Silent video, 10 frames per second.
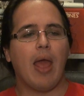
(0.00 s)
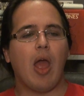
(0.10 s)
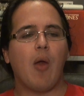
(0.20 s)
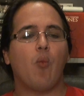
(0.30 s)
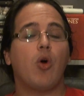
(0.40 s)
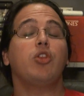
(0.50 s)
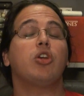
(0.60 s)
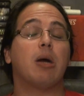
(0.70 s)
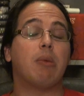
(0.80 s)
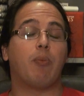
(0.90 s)
And what you
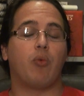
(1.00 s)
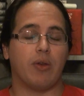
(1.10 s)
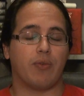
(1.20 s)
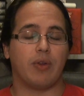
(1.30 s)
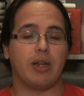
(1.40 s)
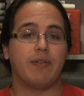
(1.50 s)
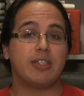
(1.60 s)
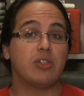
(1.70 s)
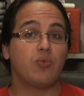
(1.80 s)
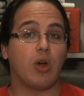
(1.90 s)
come up with, and now
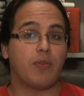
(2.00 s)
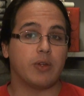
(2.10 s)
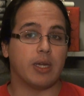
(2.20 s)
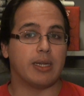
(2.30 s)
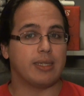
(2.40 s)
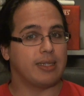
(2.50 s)
this is rough again. These